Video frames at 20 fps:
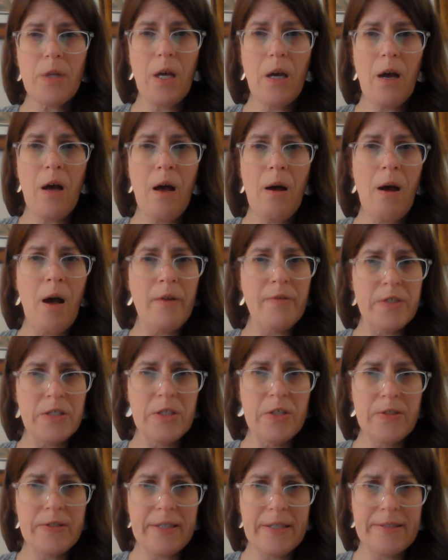often
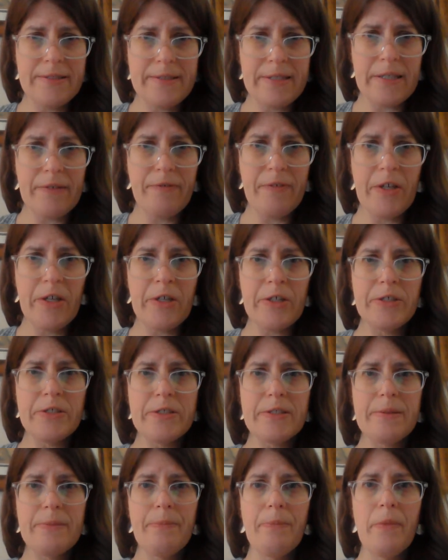using stick figures.
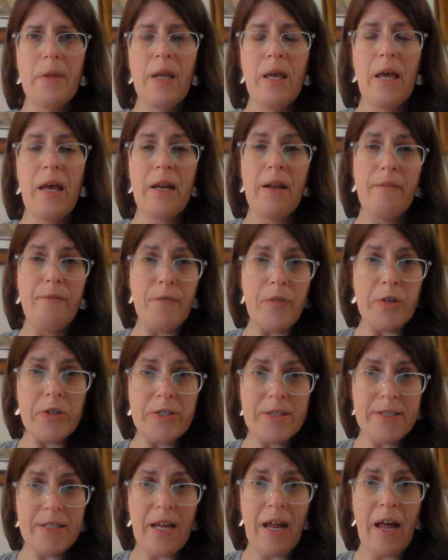And at
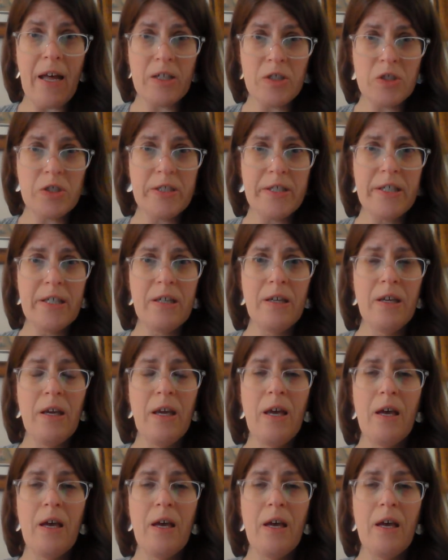first, actually,